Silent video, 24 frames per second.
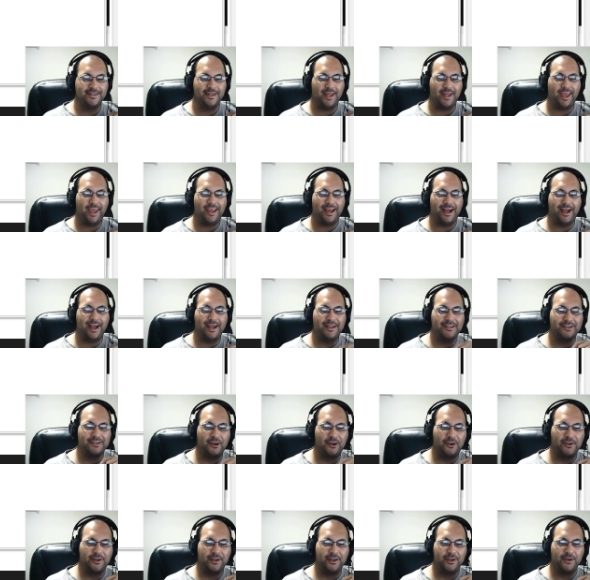Hey guys,
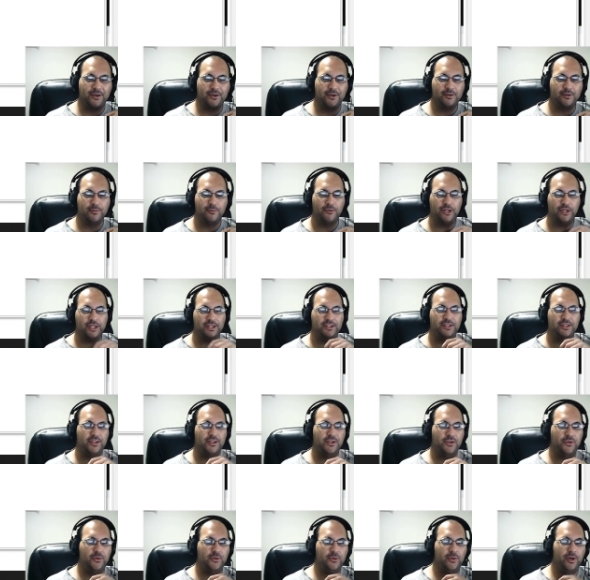Ark here, bringing to
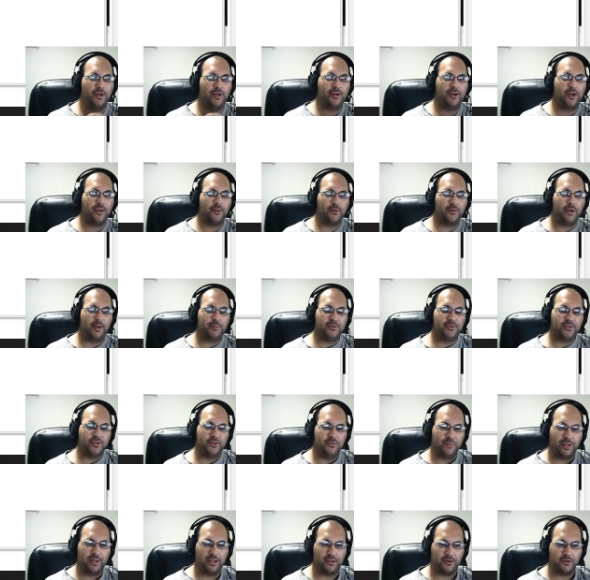you another episode
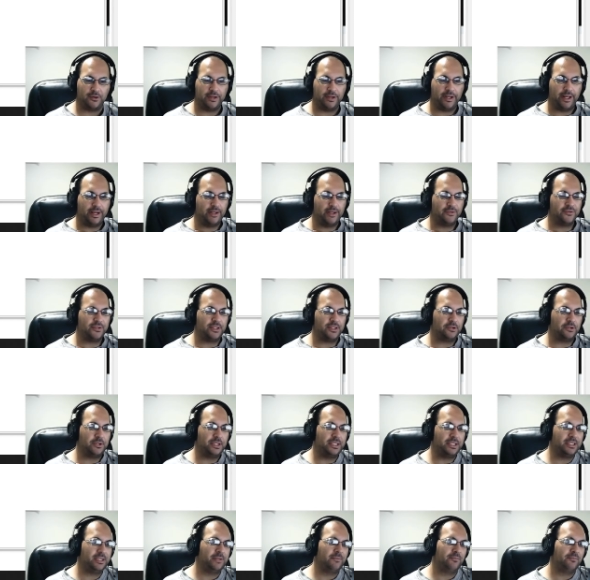of my Learning Night Elf
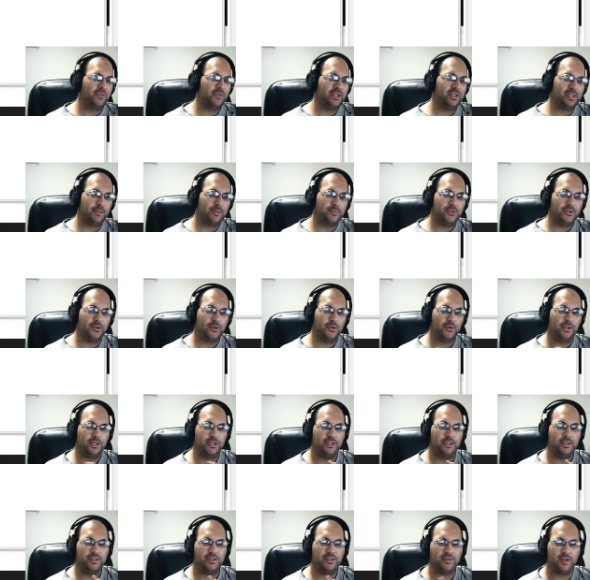series. This episode
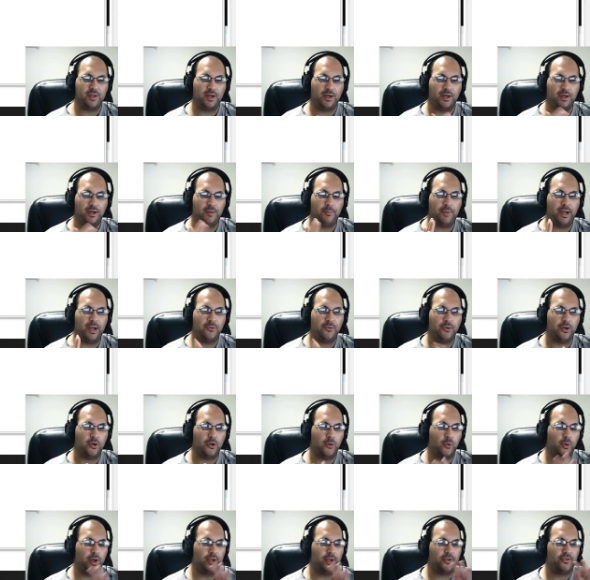is uh, by
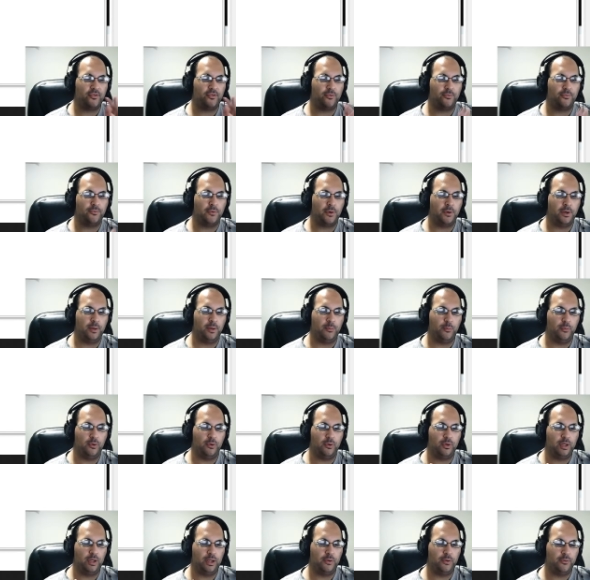request from
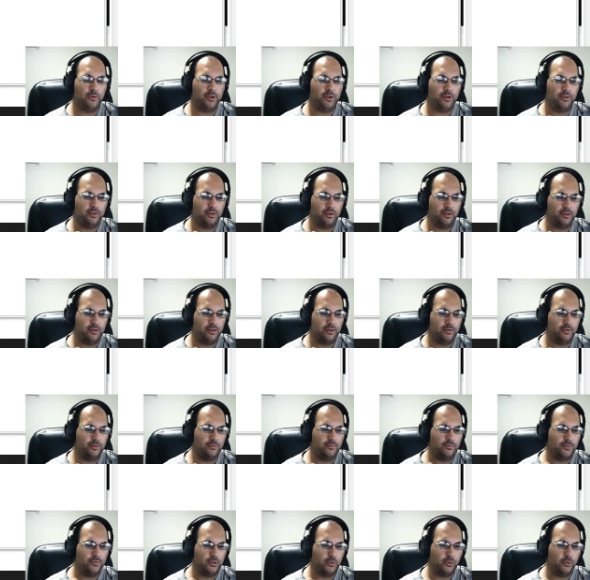uh, one of the
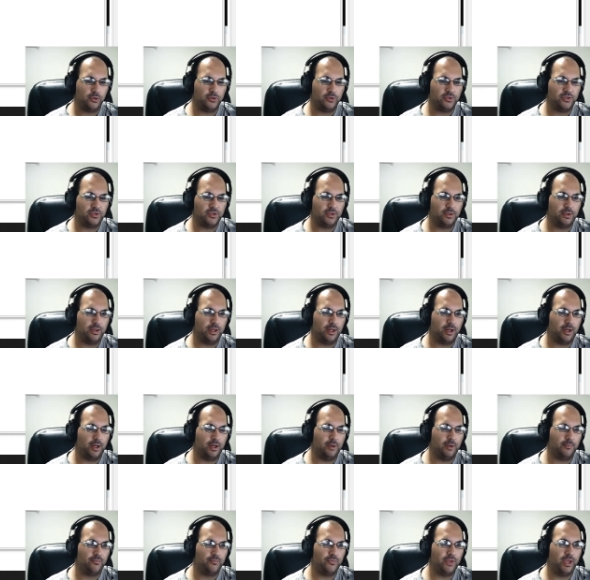viewers,
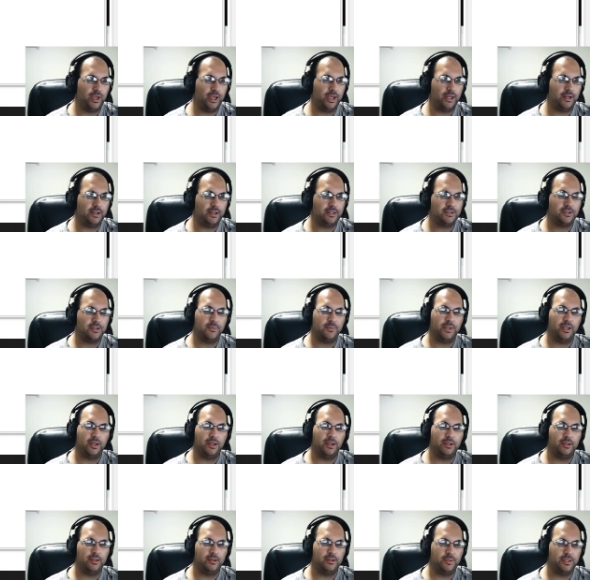um, and it's going to be a
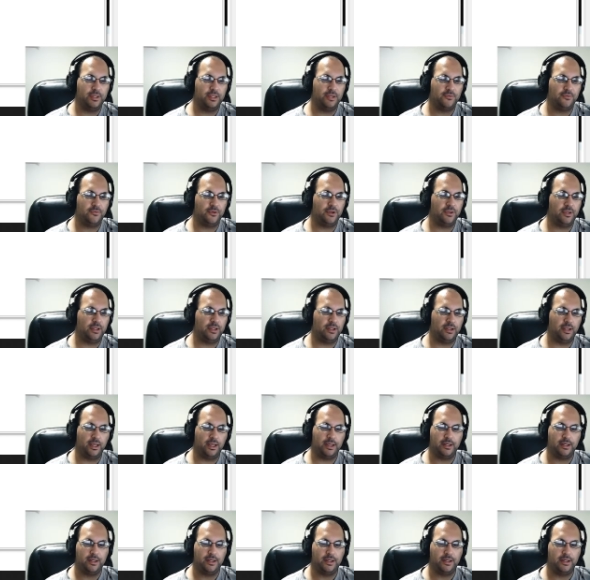little bit different than
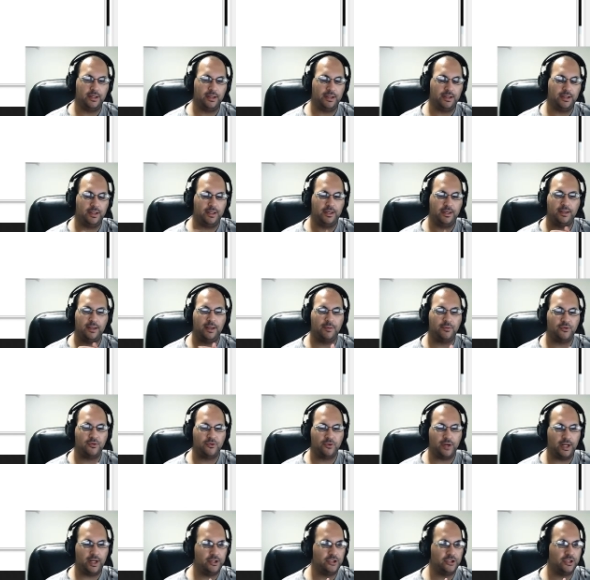like a, uh, an in-depth
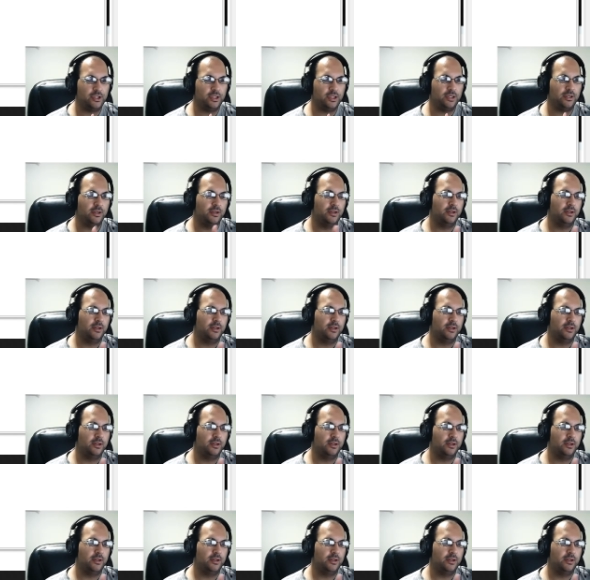strategy